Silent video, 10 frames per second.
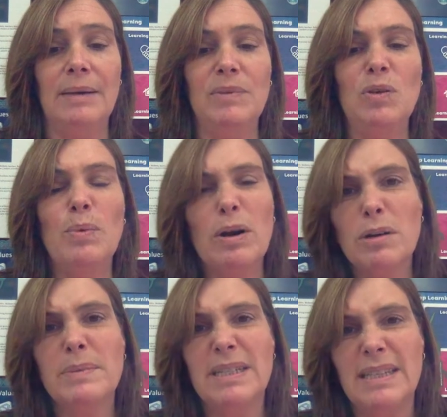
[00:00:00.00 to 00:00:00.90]
You're
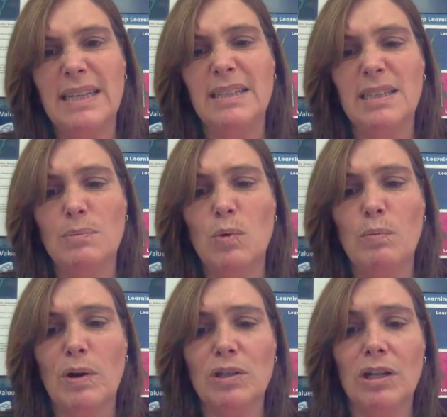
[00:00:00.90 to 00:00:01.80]
welcome to send a small
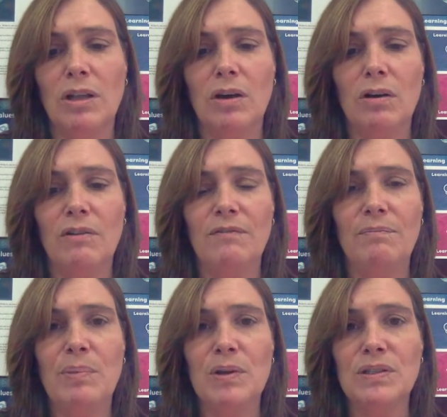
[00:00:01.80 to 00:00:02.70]
bottle of
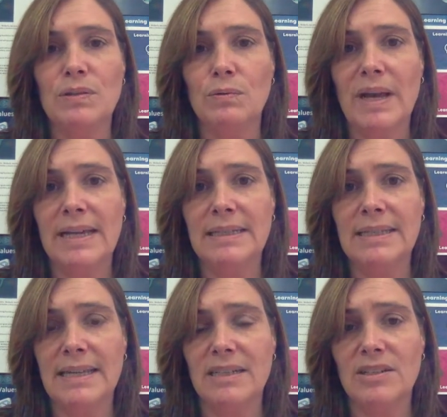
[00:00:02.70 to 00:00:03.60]
personal hand
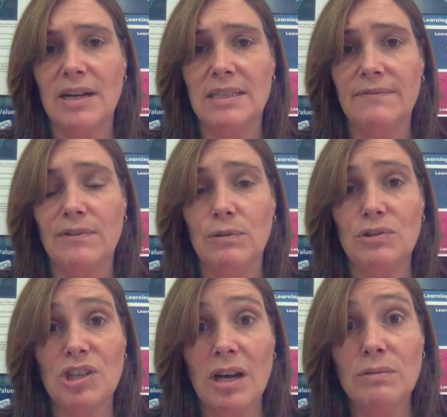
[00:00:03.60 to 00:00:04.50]
sanitizer for your
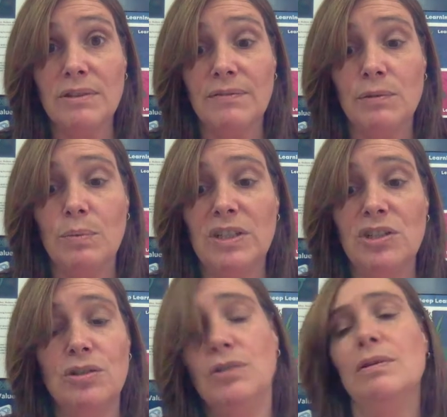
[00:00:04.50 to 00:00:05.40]
child if you wish
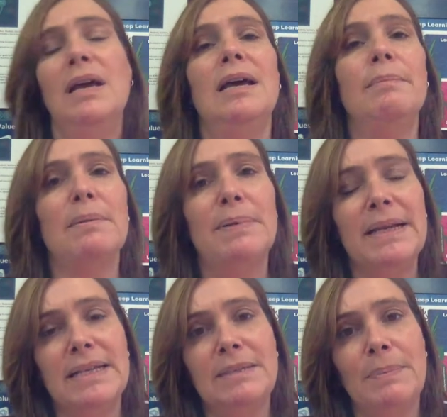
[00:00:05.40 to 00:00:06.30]
to, but
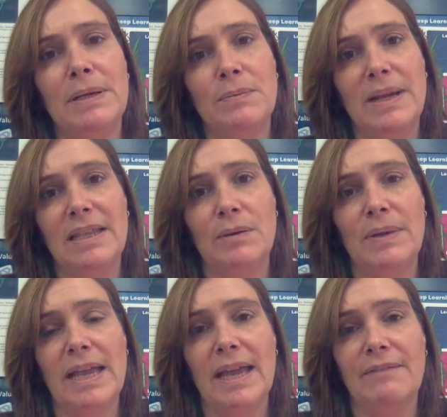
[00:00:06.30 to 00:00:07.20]
please be aware that we
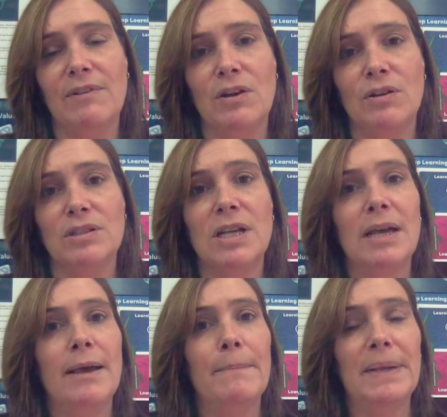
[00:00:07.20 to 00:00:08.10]
have got
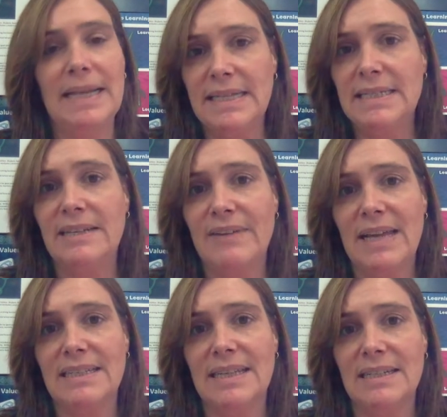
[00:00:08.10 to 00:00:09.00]
plenty of
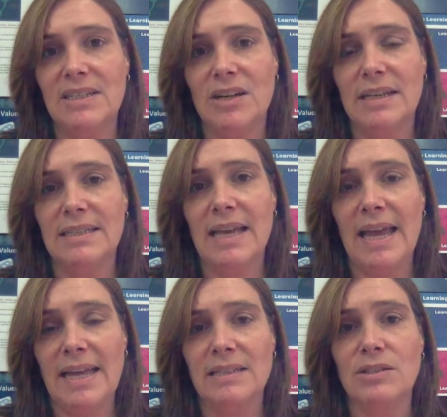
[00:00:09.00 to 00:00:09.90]
hand sanitizer
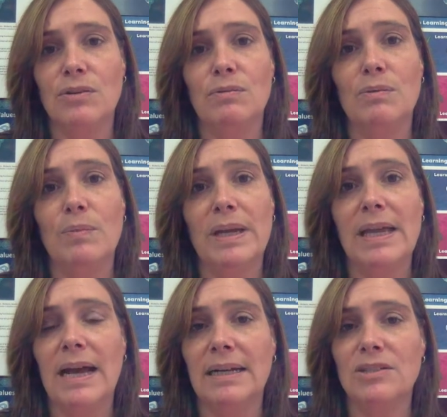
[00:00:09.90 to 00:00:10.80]
at school, and we
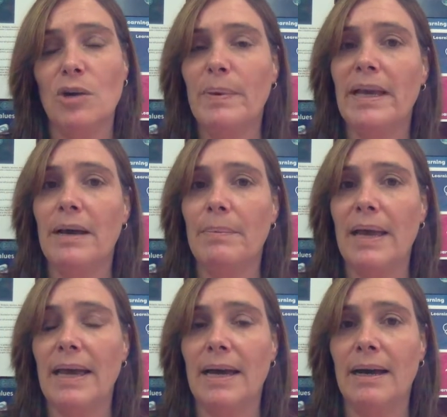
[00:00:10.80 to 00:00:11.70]
are topping up
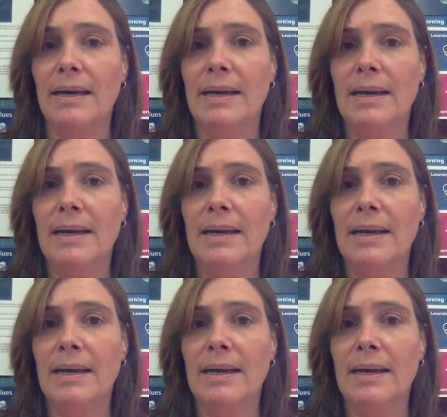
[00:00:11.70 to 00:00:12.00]
our